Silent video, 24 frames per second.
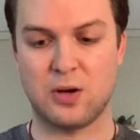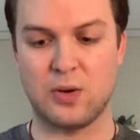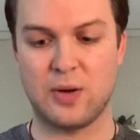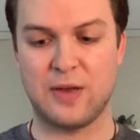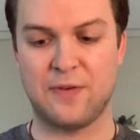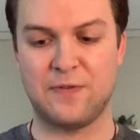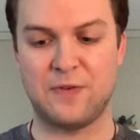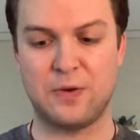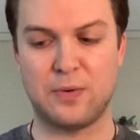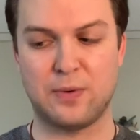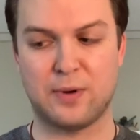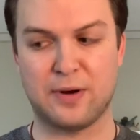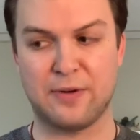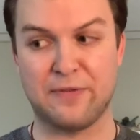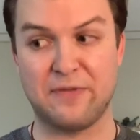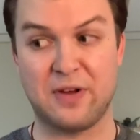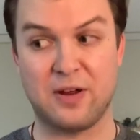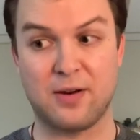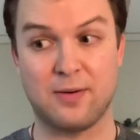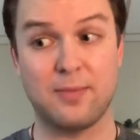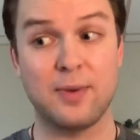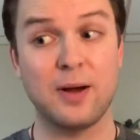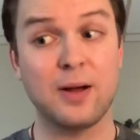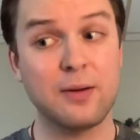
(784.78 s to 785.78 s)
if you are a fan
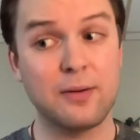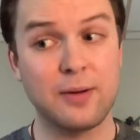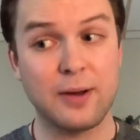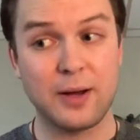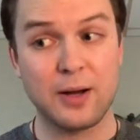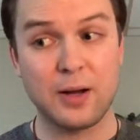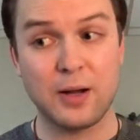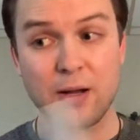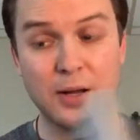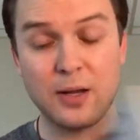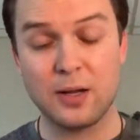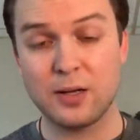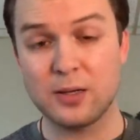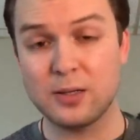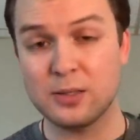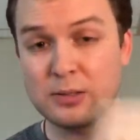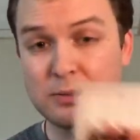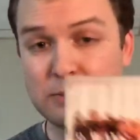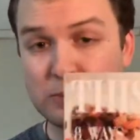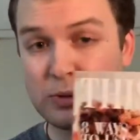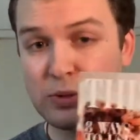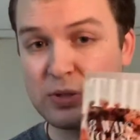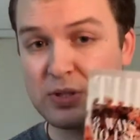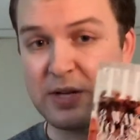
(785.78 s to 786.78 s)
of my writing,
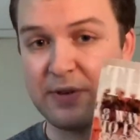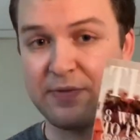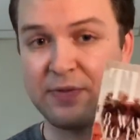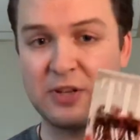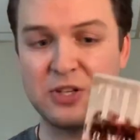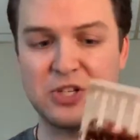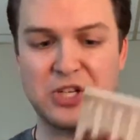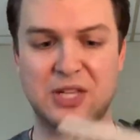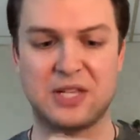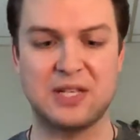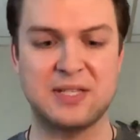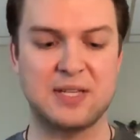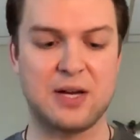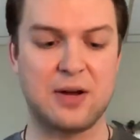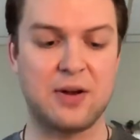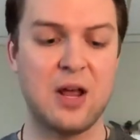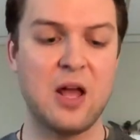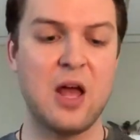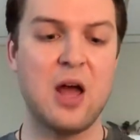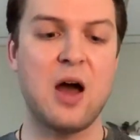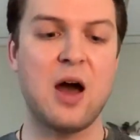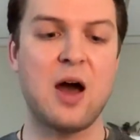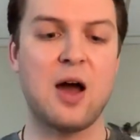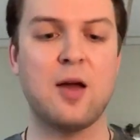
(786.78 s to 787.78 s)
definitely check these out.
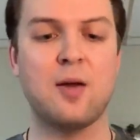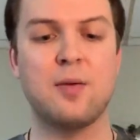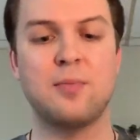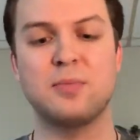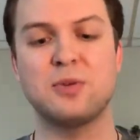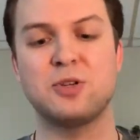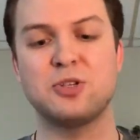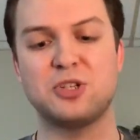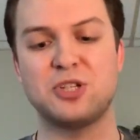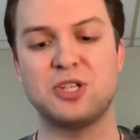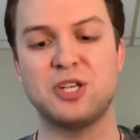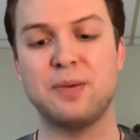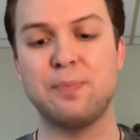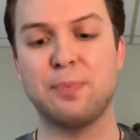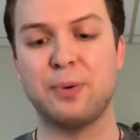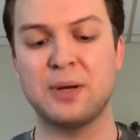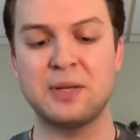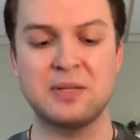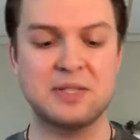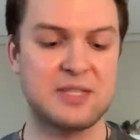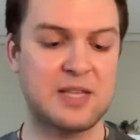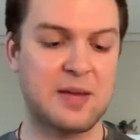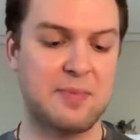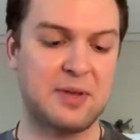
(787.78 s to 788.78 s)
She
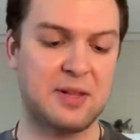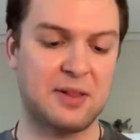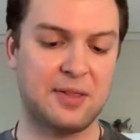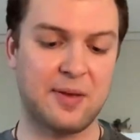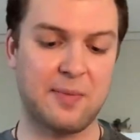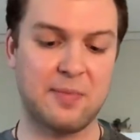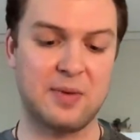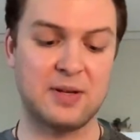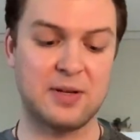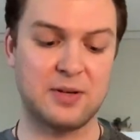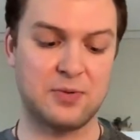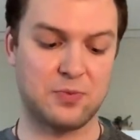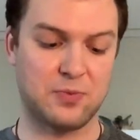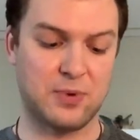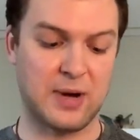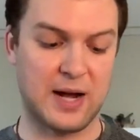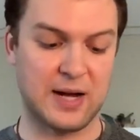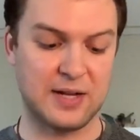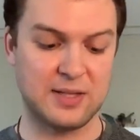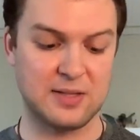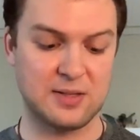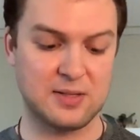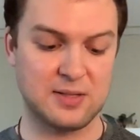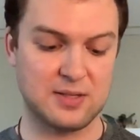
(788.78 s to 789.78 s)
prints them in limited
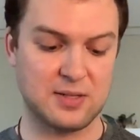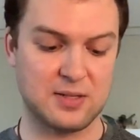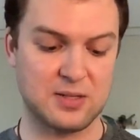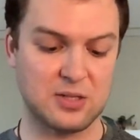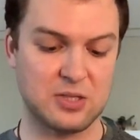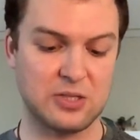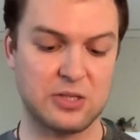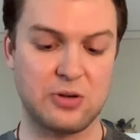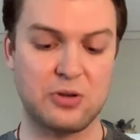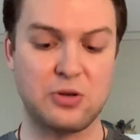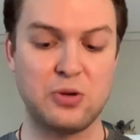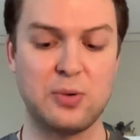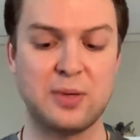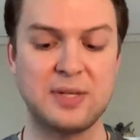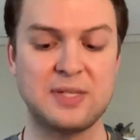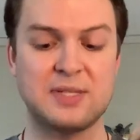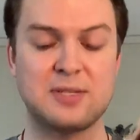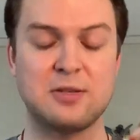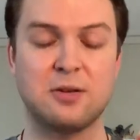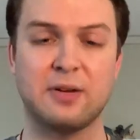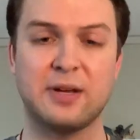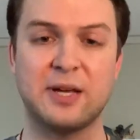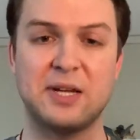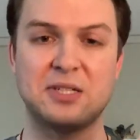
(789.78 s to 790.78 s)
runs, so you can
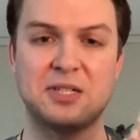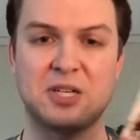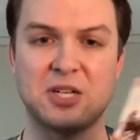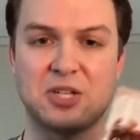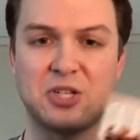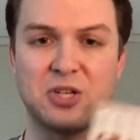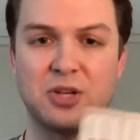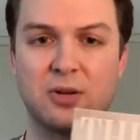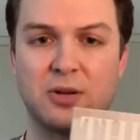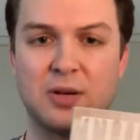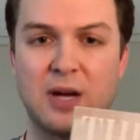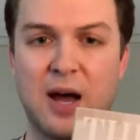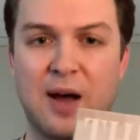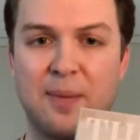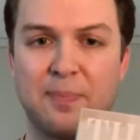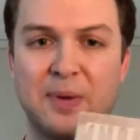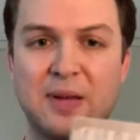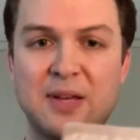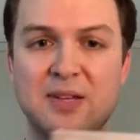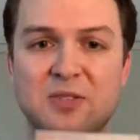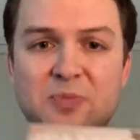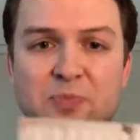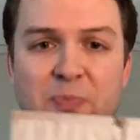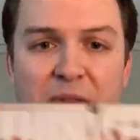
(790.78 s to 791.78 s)
still get digital
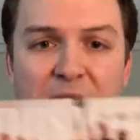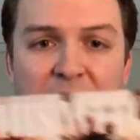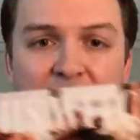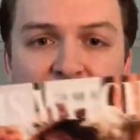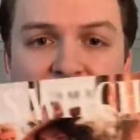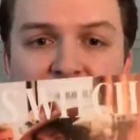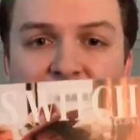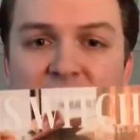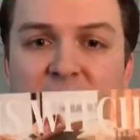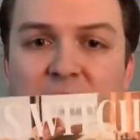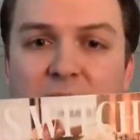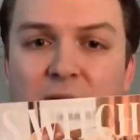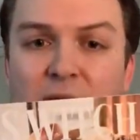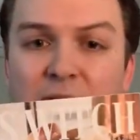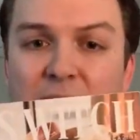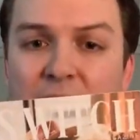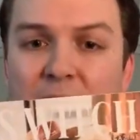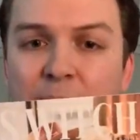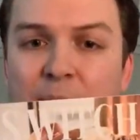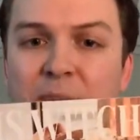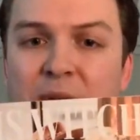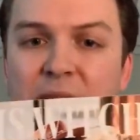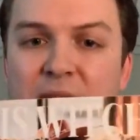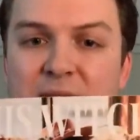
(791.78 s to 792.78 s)
copies, but the physical
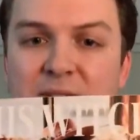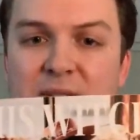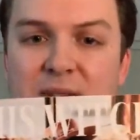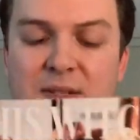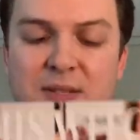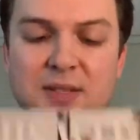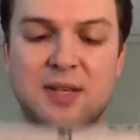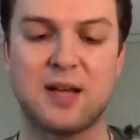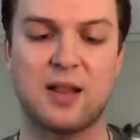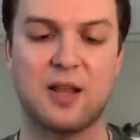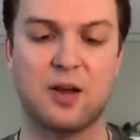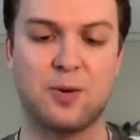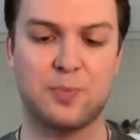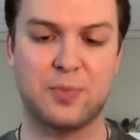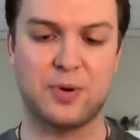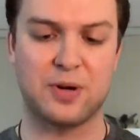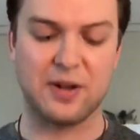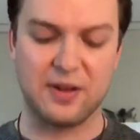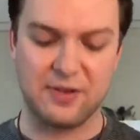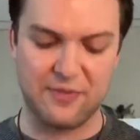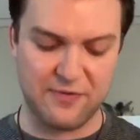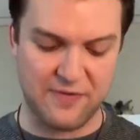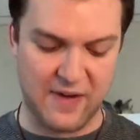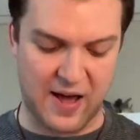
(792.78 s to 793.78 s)
copies sell out
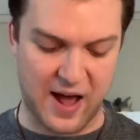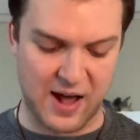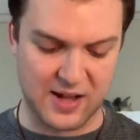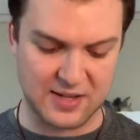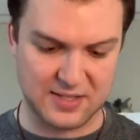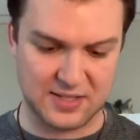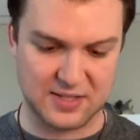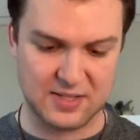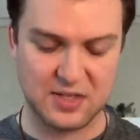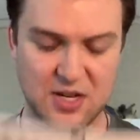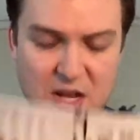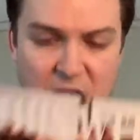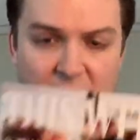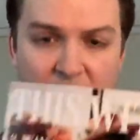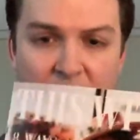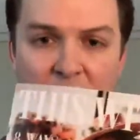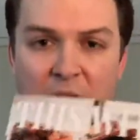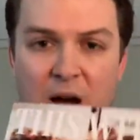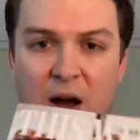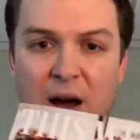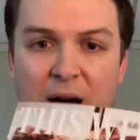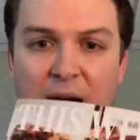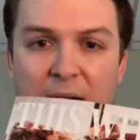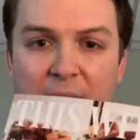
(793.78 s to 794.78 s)
pretty fast.
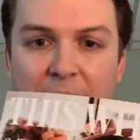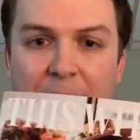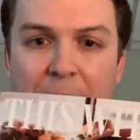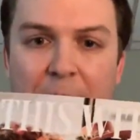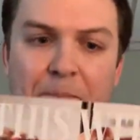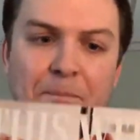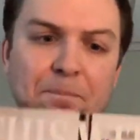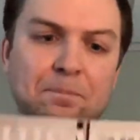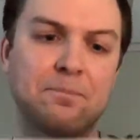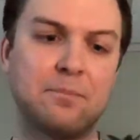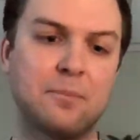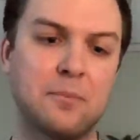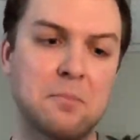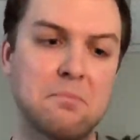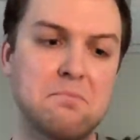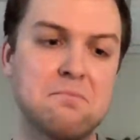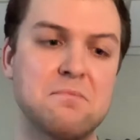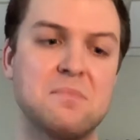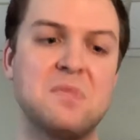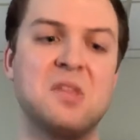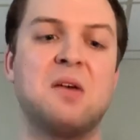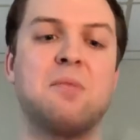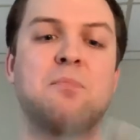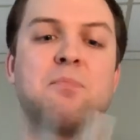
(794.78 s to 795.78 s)

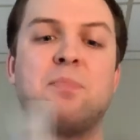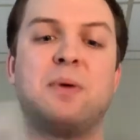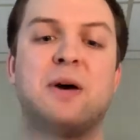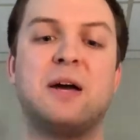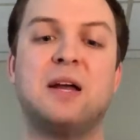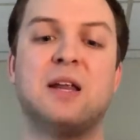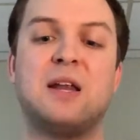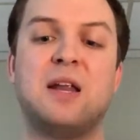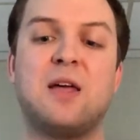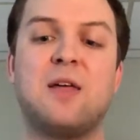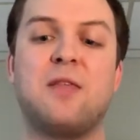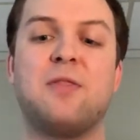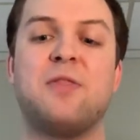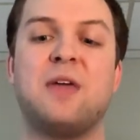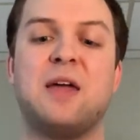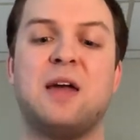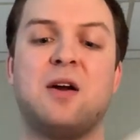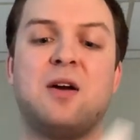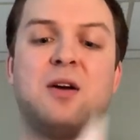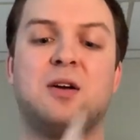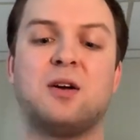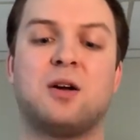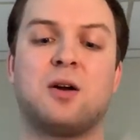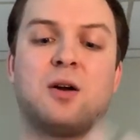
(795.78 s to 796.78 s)
But they
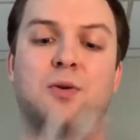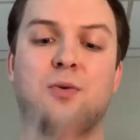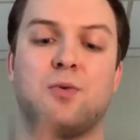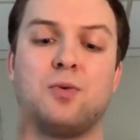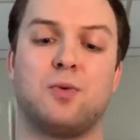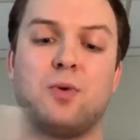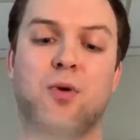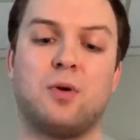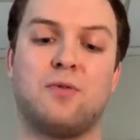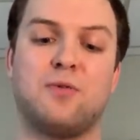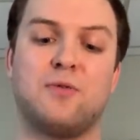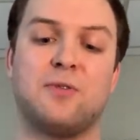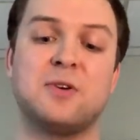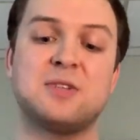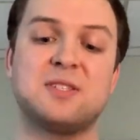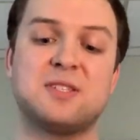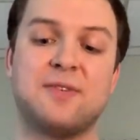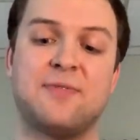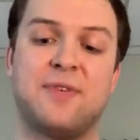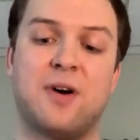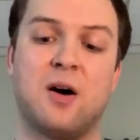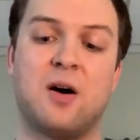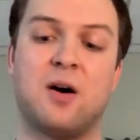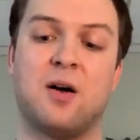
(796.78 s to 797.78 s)
are, first
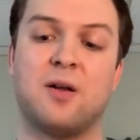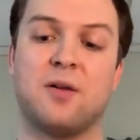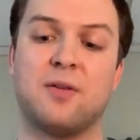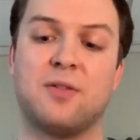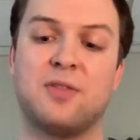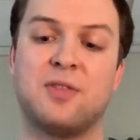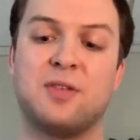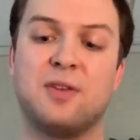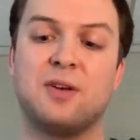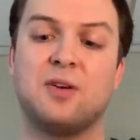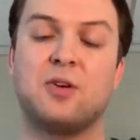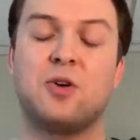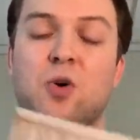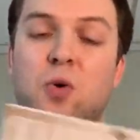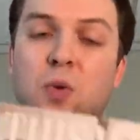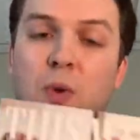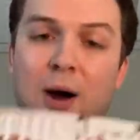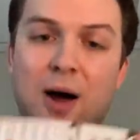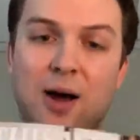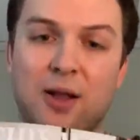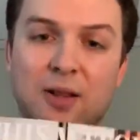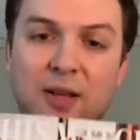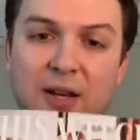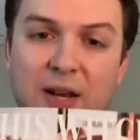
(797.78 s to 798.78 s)
of all, the
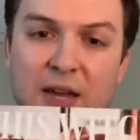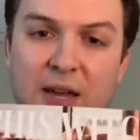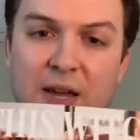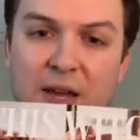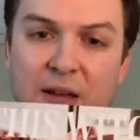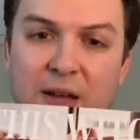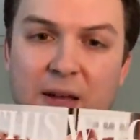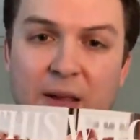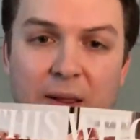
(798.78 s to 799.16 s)
quality